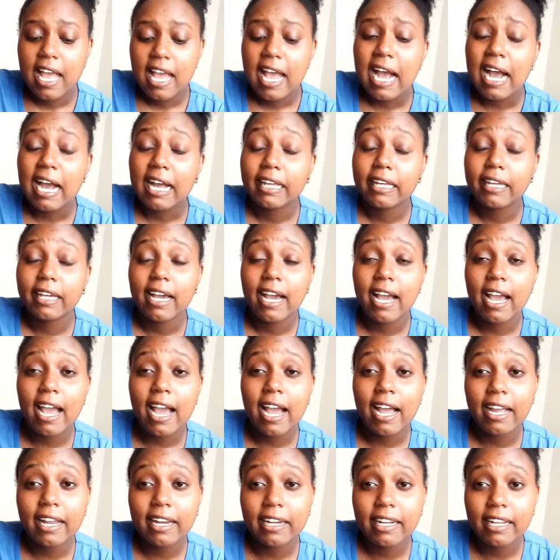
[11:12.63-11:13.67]
I
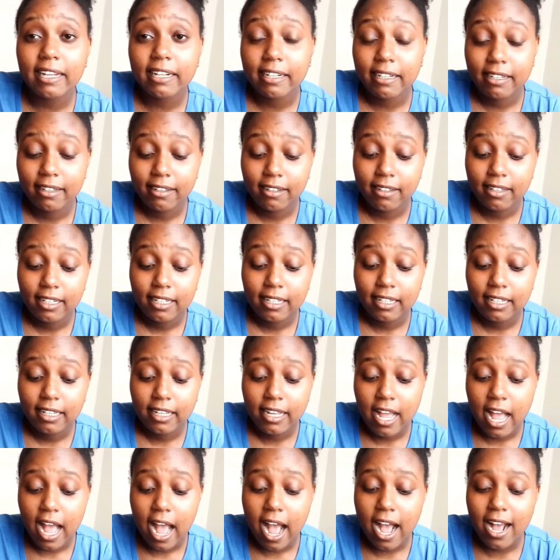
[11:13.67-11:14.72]
heard
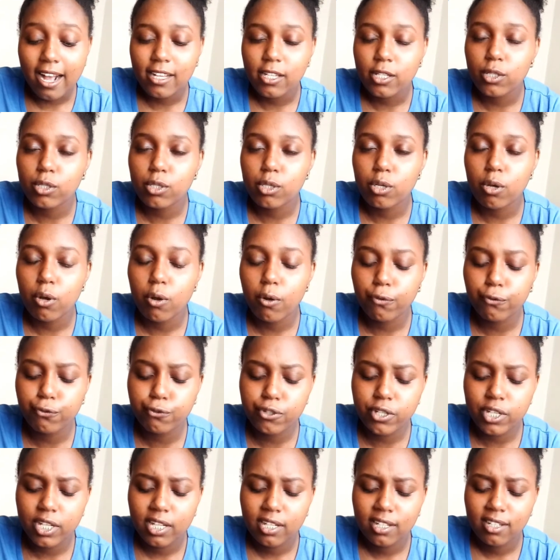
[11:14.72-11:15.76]
a
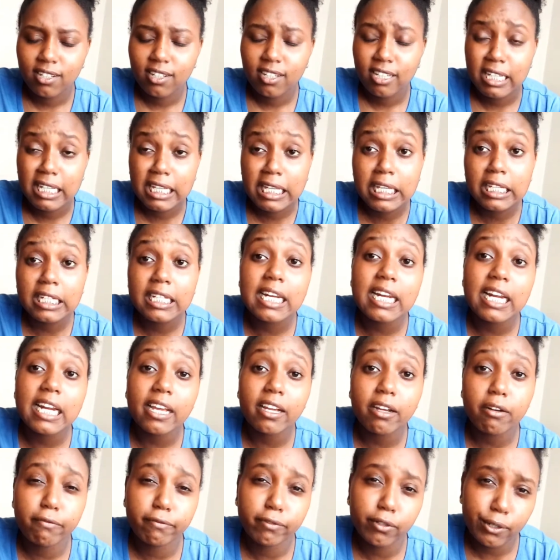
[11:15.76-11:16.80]
soft, kid-like
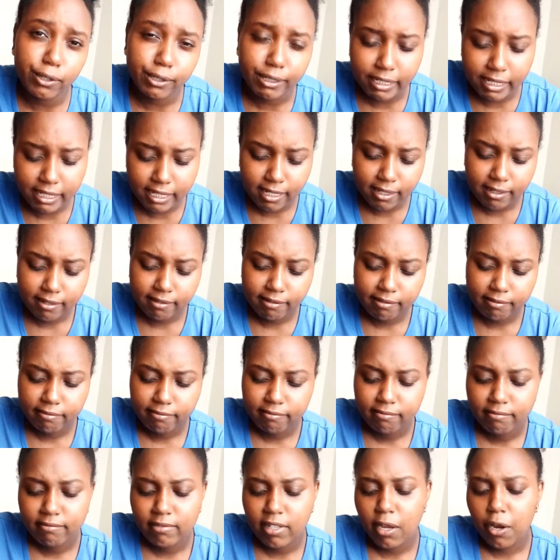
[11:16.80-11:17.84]
voice
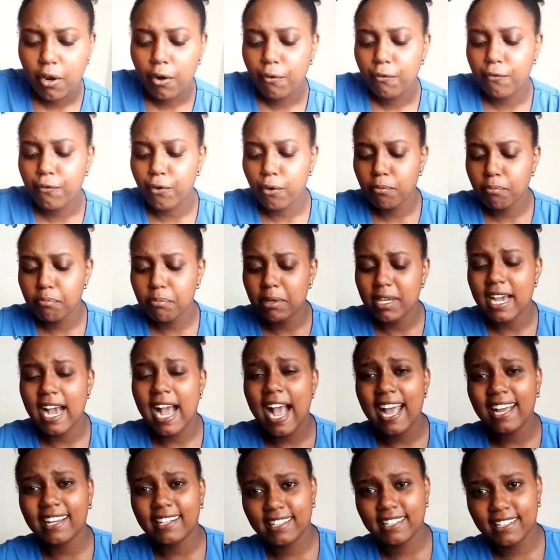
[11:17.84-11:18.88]
from
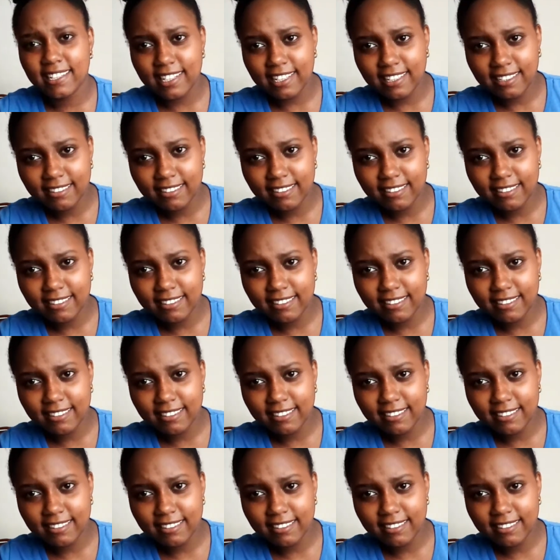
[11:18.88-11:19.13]
behind